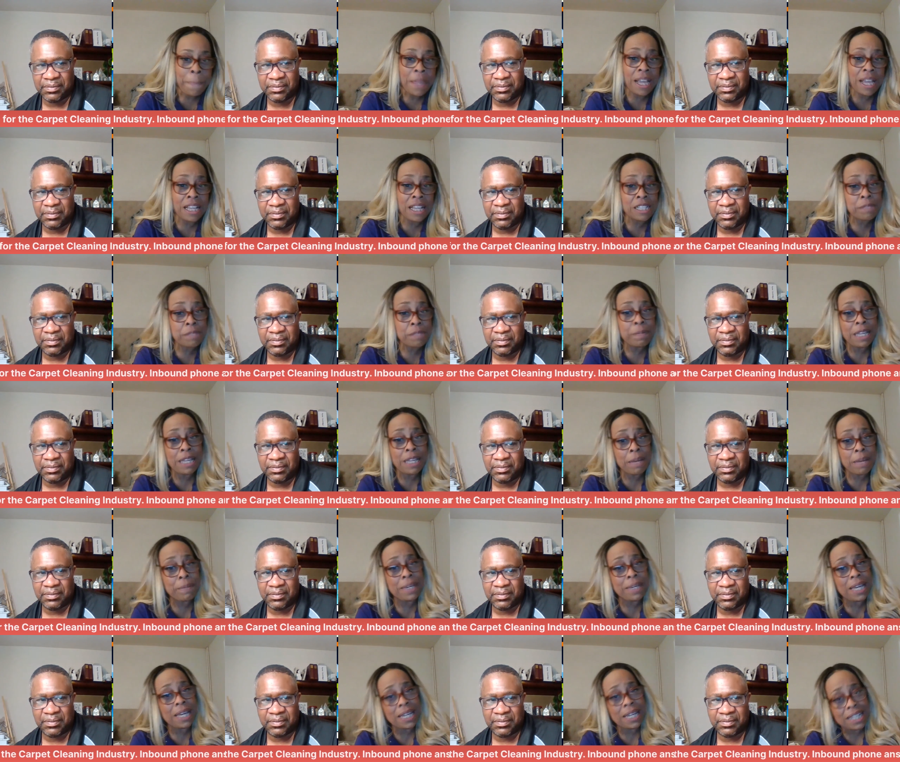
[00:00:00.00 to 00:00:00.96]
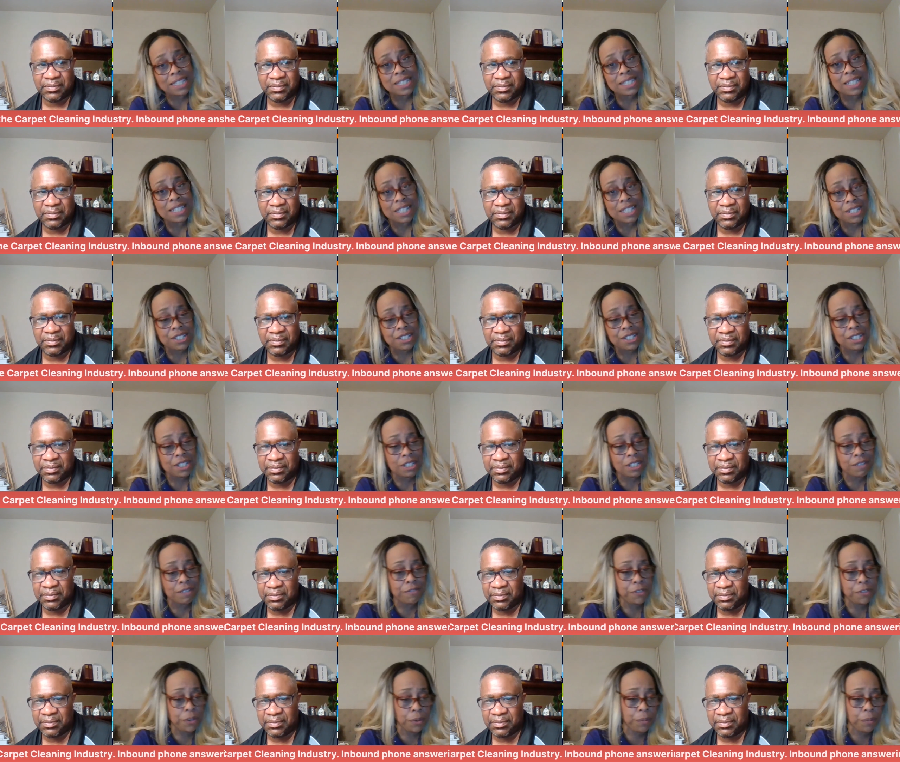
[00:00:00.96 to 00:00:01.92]
Speaker 1: us becoming an extension
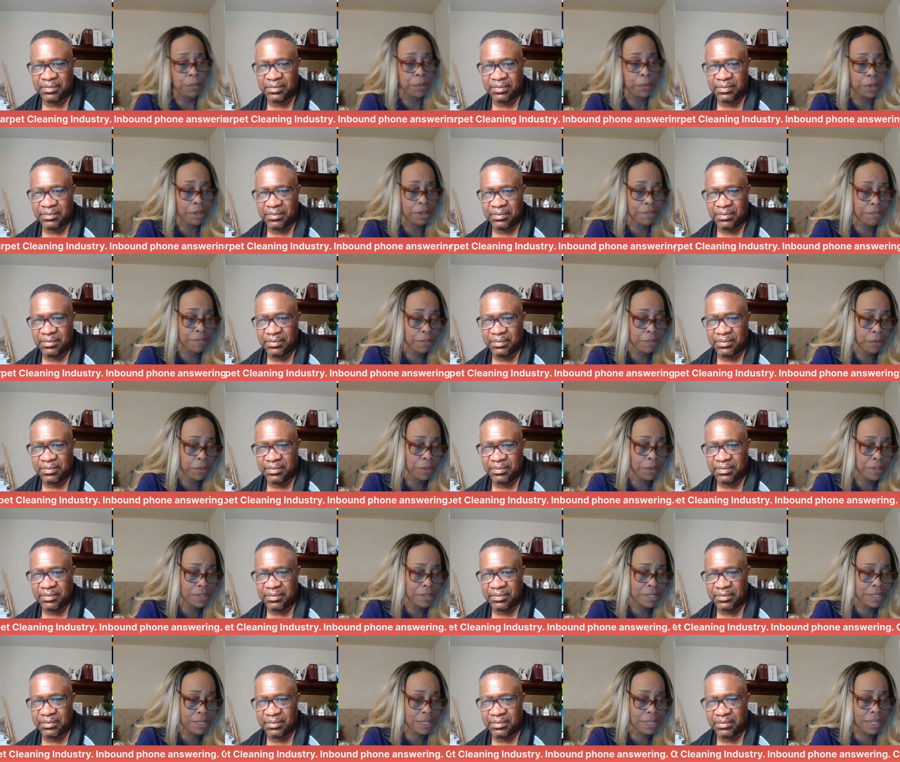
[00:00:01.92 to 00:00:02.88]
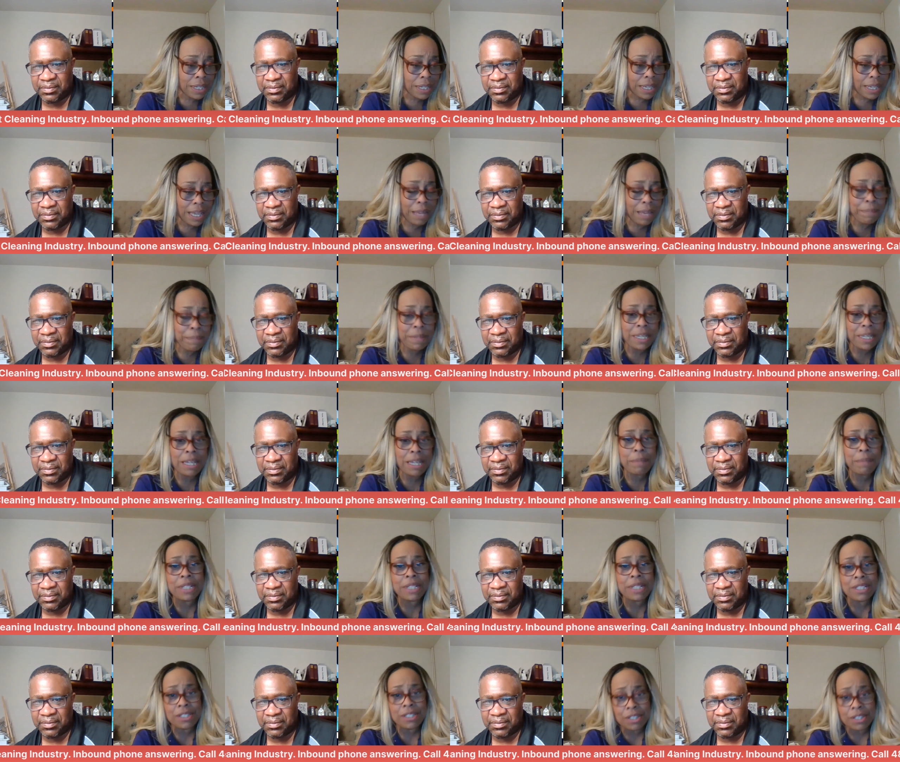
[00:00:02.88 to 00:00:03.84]
of your workforce and
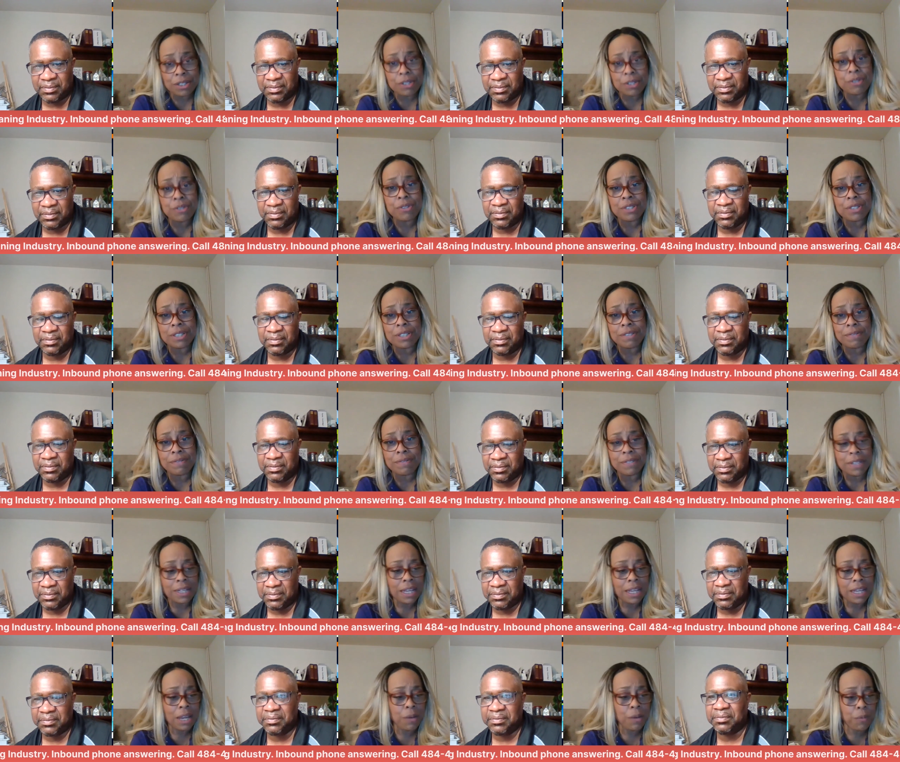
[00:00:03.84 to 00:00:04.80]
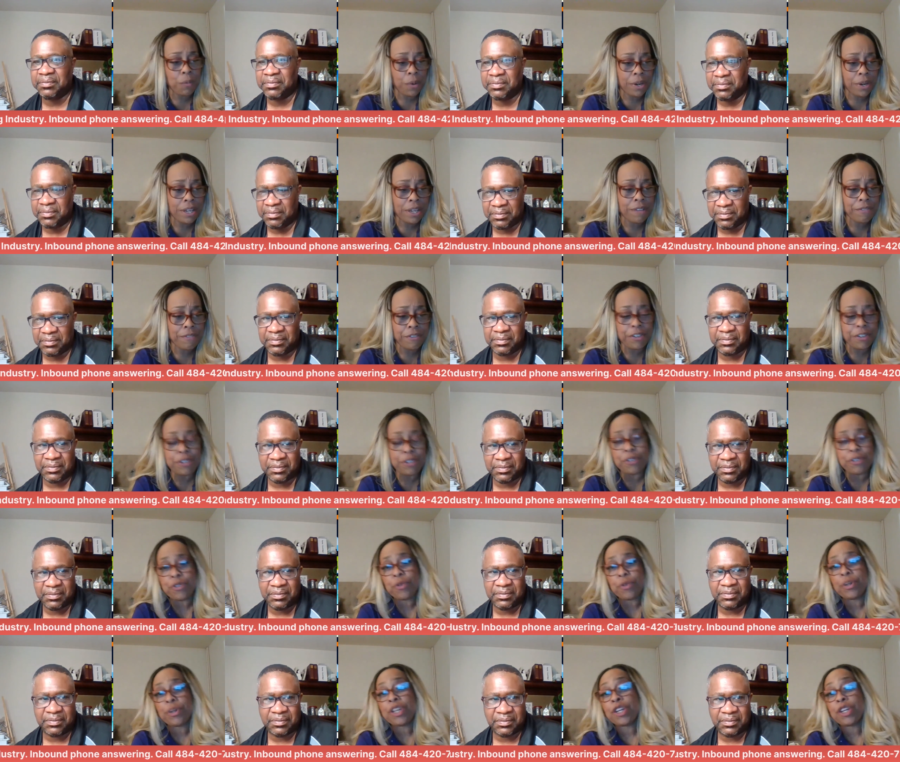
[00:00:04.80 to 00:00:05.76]
becoming a solution and working for you
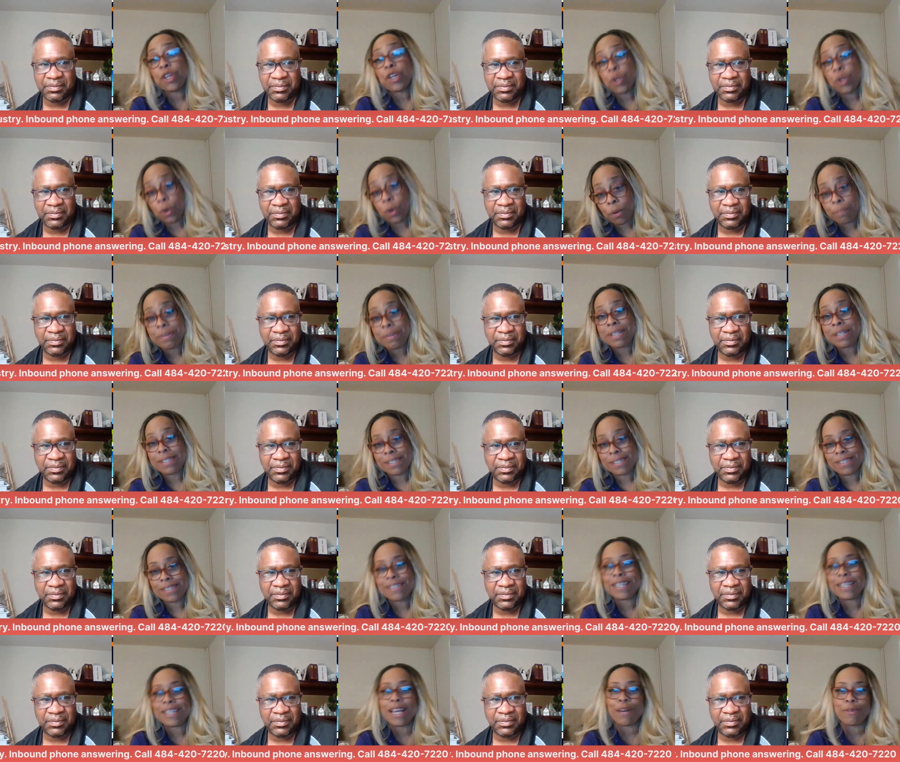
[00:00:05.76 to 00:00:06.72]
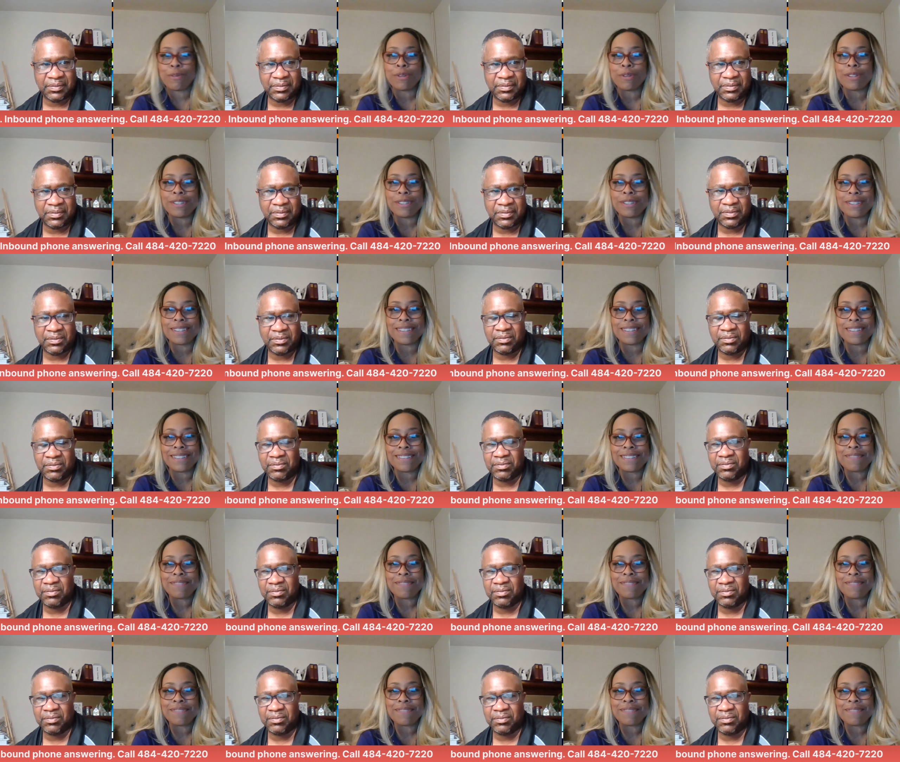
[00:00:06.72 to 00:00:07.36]
during your business hours.